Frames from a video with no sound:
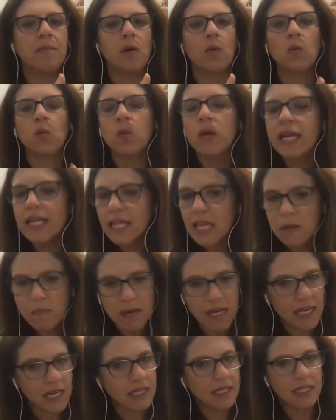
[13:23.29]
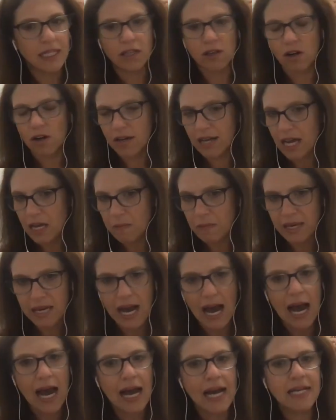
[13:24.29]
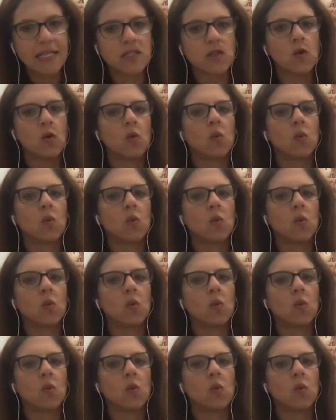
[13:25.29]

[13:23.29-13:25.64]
Really being clear on KPIs,